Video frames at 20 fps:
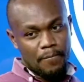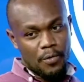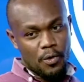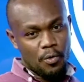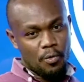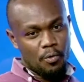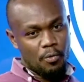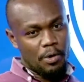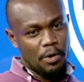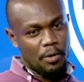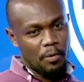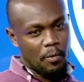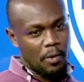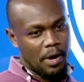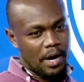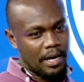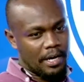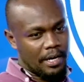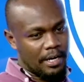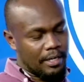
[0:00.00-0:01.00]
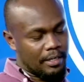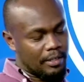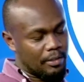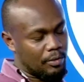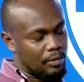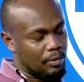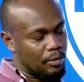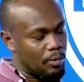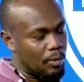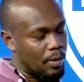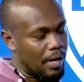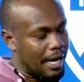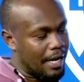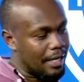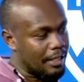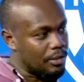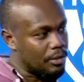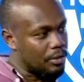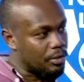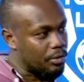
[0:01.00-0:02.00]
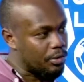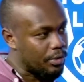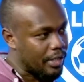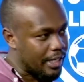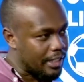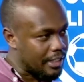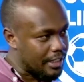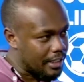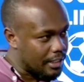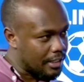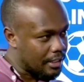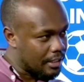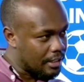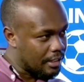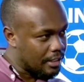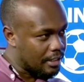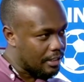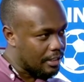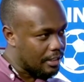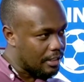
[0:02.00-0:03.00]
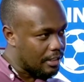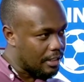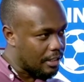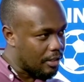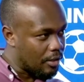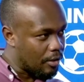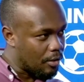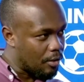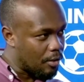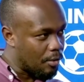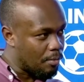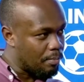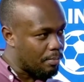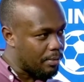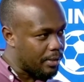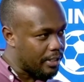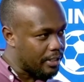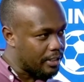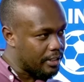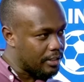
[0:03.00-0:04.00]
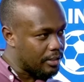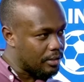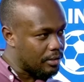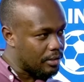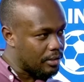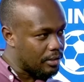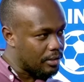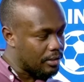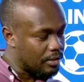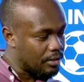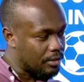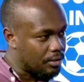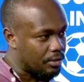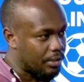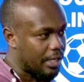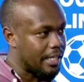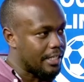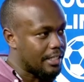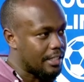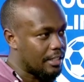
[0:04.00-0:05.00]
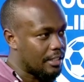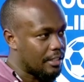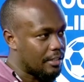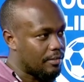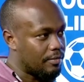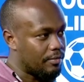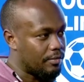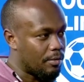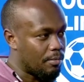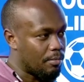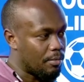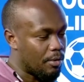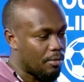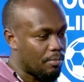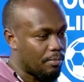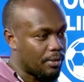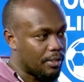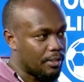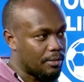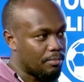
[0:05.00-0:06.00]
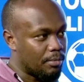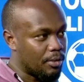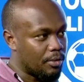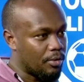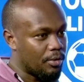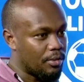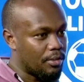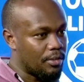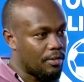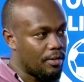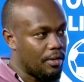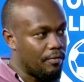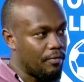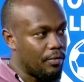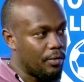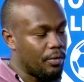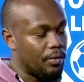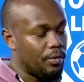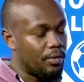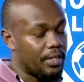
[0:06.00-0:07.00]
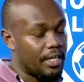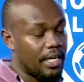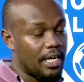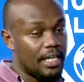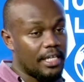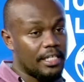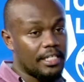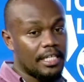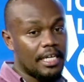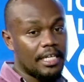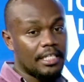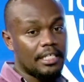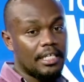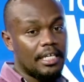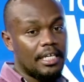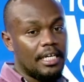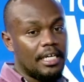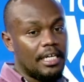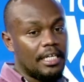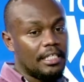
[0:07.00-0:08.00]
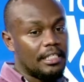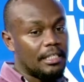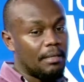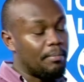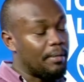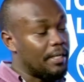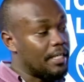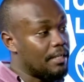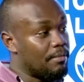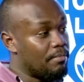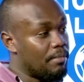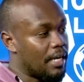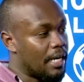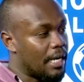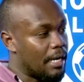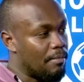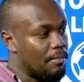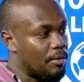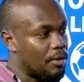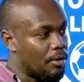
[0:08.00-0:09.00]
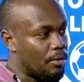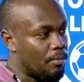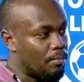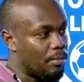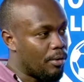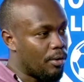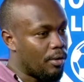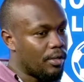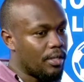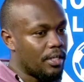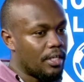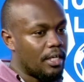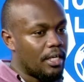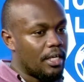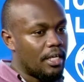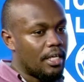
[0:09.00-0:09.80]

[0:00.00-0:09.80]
you will work to earn trust, the corporate trust from corporates. Because if you realize that Chapa Dimba coming on board,